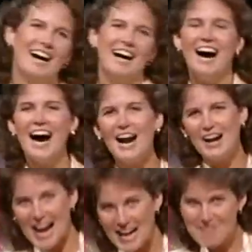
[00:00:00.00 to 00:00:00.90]
All
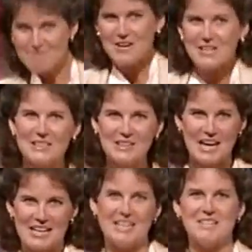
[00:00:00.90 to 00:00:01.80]
right, I'm feeling
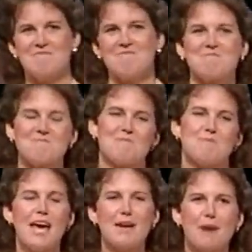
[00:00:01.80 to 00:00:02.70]
lucky.
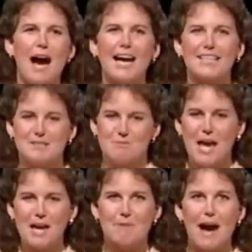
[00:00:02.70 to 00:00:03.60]
Big box,
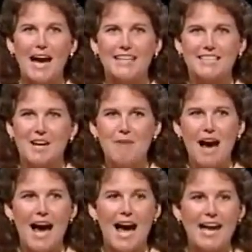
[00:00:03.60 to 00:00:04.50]
big box. Come
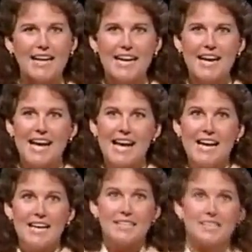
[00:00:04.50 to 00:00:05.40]

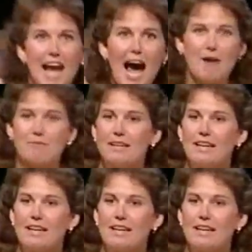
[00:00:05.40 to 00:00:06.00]
on. Stop.